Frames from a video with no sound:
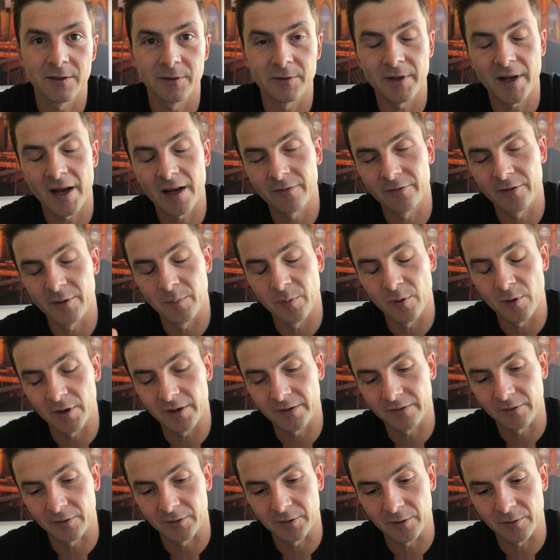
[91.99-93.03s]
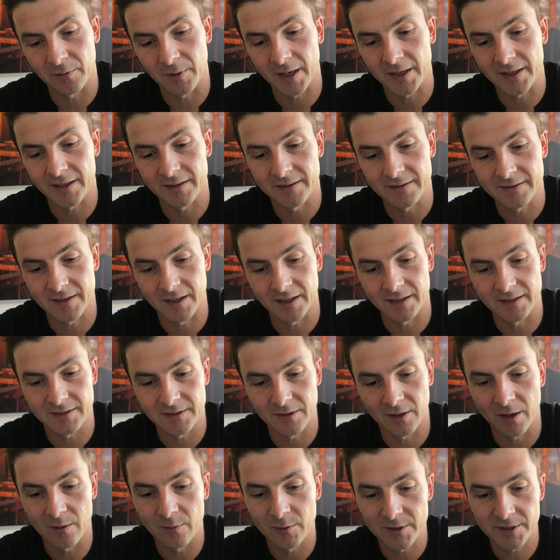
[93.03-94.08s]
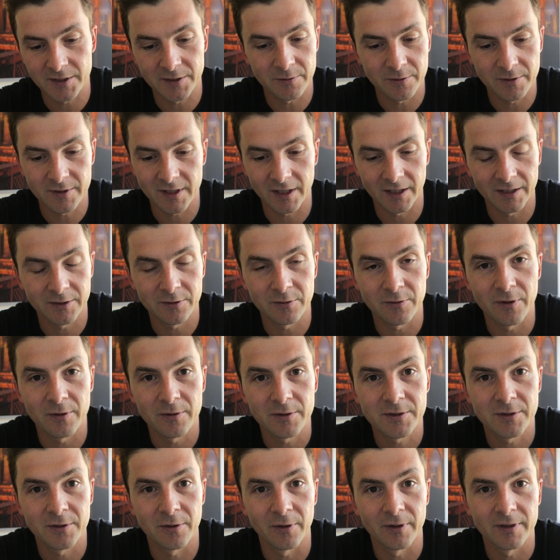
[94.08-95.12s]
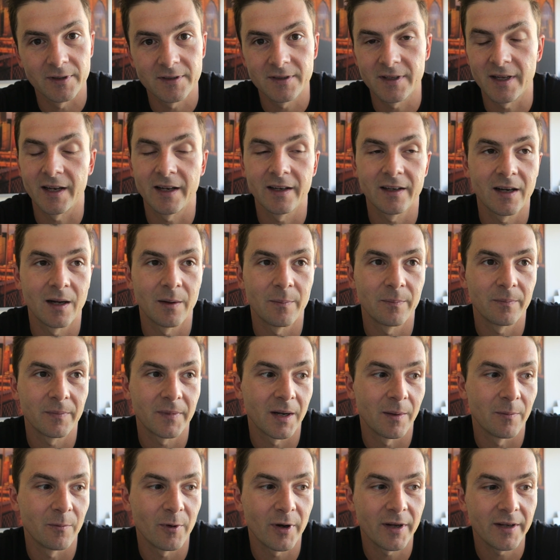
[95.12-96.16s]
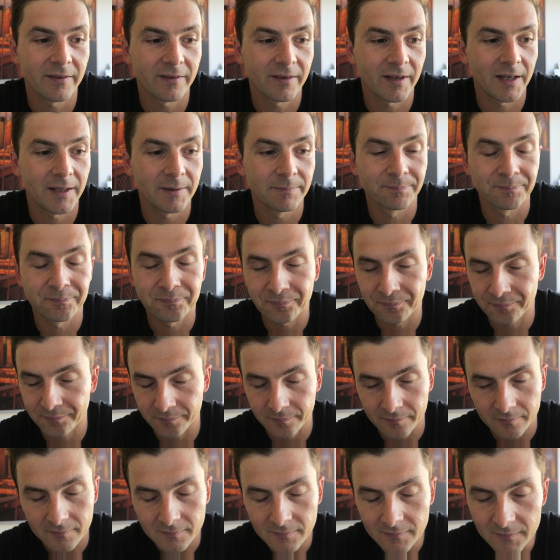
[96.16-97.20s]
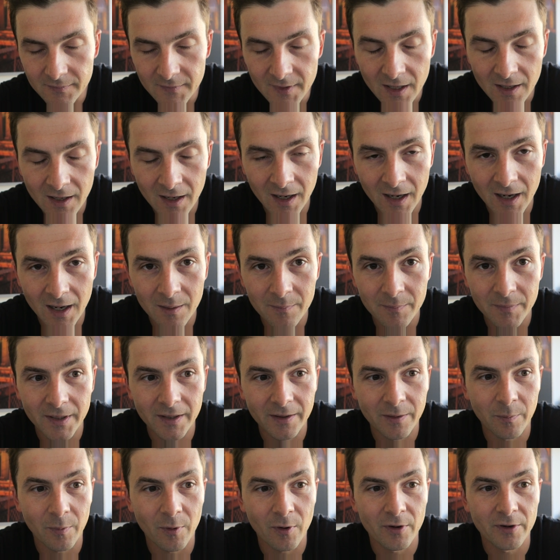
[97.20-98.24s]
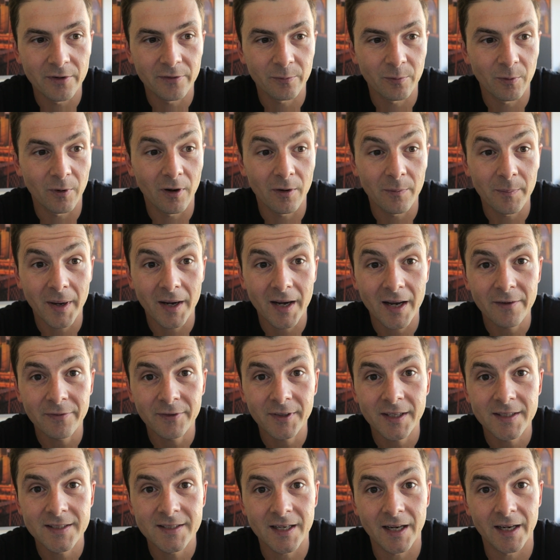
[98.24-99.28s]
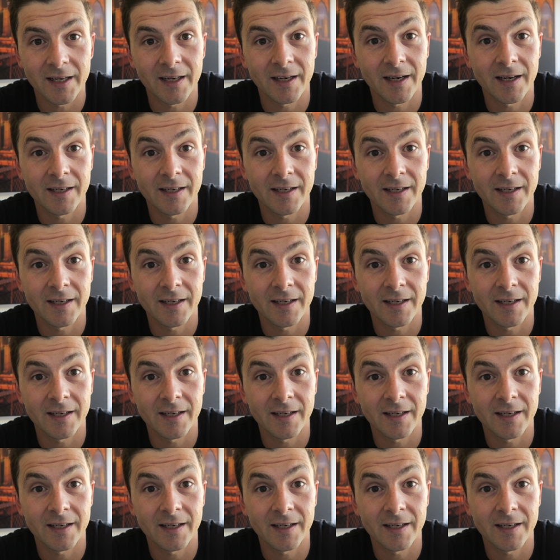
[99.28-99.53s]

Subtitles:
So you have the buoys on your right hand side. So I was used like to those turns. Then come race day, the buoys were on my left hand side,